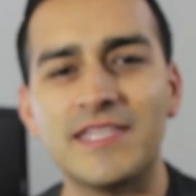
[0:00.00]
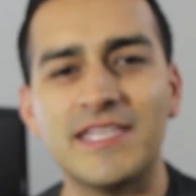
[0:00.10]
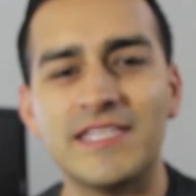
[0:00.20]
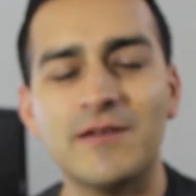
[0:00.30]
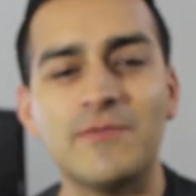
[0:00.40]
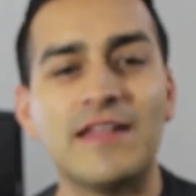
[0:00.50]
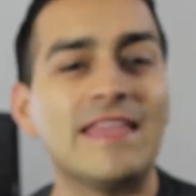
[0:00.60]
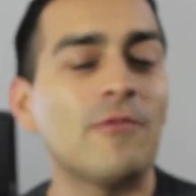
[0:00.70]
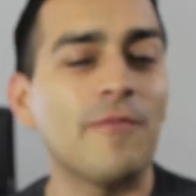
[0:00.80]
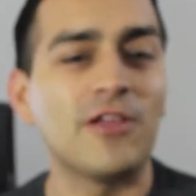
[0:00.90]
system,
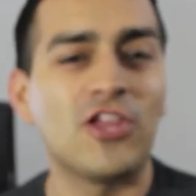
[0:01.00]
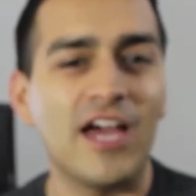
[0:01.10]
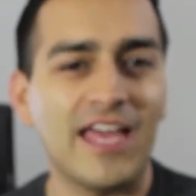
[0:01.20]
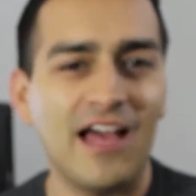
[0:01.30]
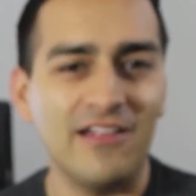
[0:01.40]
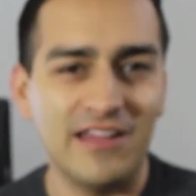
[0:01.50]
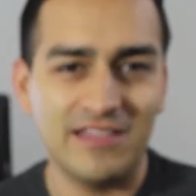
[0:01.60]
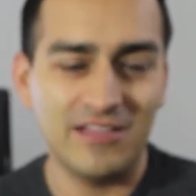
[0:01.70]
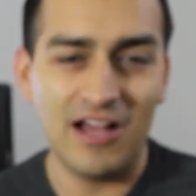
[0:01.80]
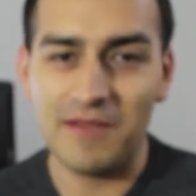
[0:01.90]
anything you want me to check out
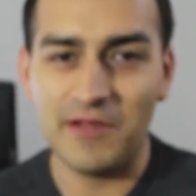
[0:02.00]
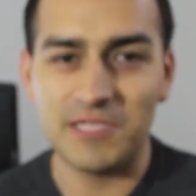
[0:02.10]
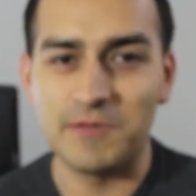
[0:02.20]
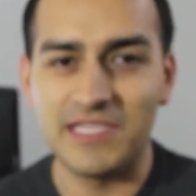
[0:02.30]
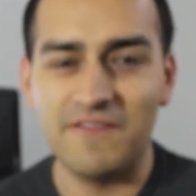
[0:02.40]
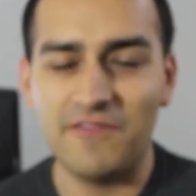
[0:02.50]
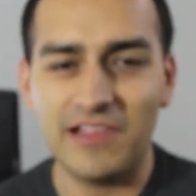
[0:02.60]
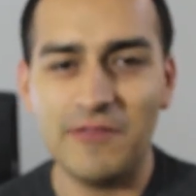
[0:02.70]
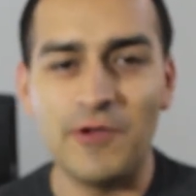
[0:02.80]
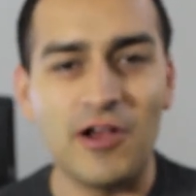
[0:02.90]
and talk about
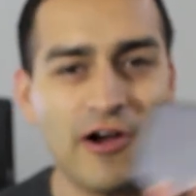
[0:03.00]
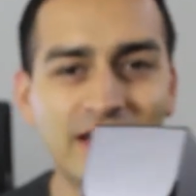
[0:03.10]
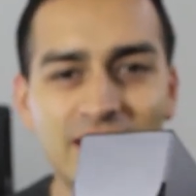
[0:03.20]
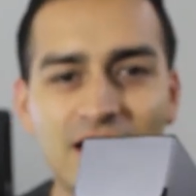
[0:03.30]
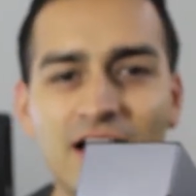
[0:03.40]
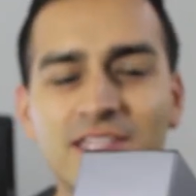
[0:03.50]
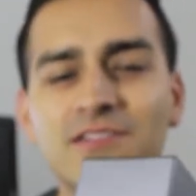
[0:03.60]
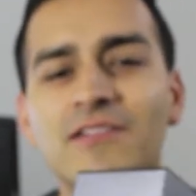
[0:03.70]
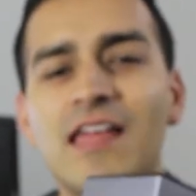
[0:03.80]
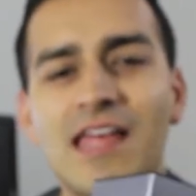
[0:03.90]
specifically regarding the
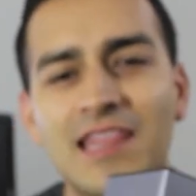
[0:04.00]
console.